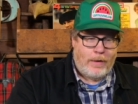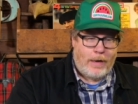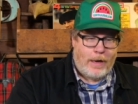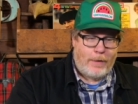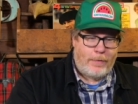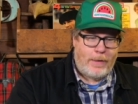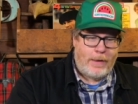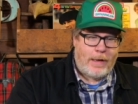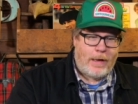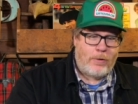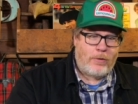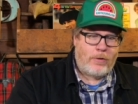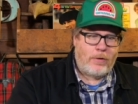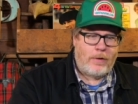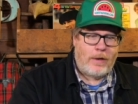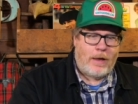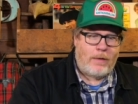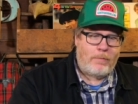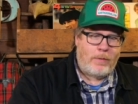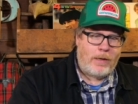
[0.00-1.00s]
I think I
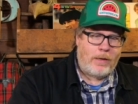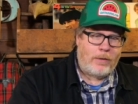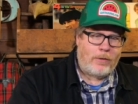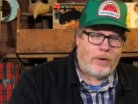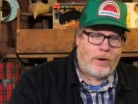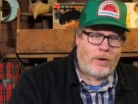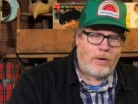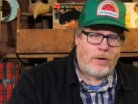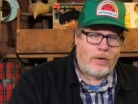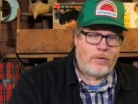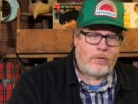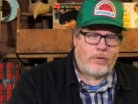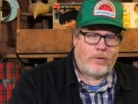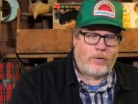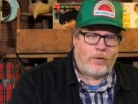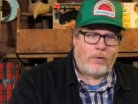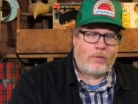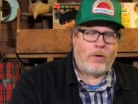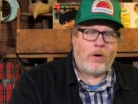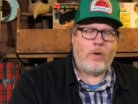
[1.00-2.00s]
should not be
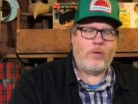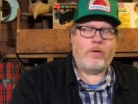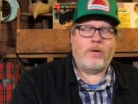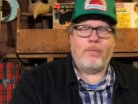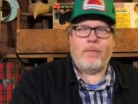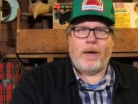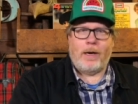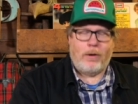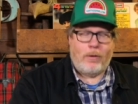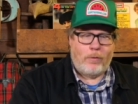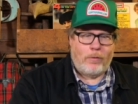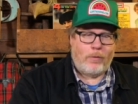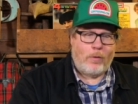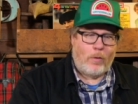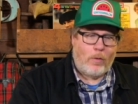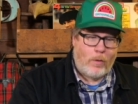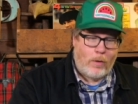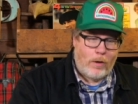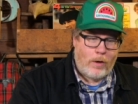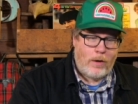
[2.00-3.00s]
encouraged to grow tomatoes,
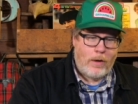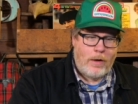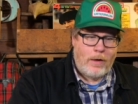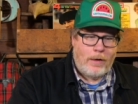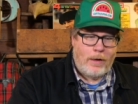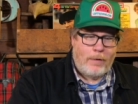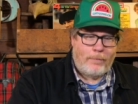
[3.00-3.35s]
or,